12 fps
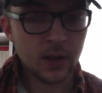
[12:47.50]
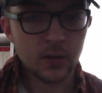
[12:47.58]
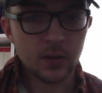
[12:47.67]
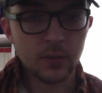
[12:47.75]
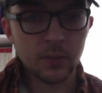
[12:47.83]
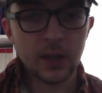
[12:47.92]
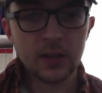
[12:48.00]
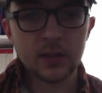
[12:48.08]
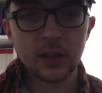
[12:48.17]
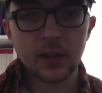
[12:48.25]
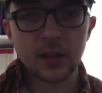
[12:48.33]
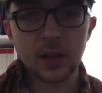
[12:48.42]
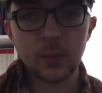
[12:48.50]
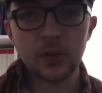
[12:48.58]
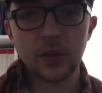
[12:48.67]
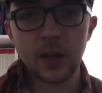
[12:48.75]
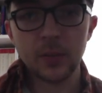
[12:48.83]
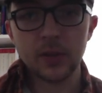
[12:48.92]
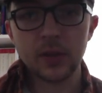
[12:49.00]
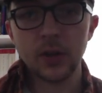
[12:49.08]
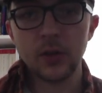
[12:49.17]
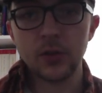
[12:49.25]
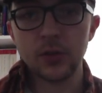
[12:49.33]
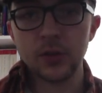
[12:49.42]
May take a couple times to go
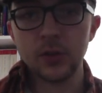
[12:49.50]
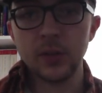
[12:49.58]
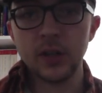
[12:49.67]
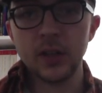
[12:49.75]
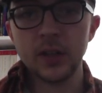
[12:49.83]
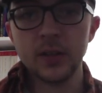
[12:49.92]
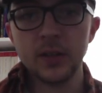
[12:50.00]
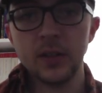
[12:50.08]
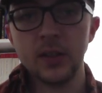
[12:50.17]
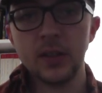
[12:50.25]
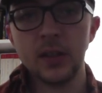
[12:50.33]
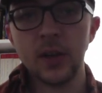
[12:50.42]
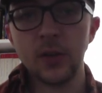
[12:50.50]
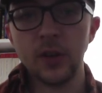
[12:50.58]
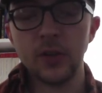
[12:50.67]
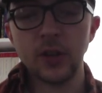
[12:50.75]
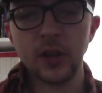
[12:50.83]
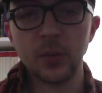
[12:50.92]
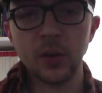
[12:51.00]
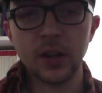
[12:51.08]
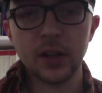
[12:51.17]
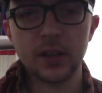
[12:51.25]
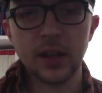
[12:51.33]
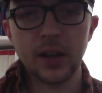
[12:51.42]
through, but I really tried to break
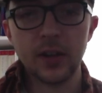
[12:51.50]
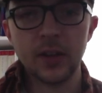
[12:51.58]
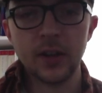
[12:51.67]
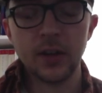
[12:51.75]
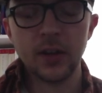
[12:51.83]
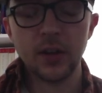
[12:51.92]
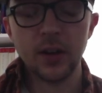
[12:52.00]
it down there.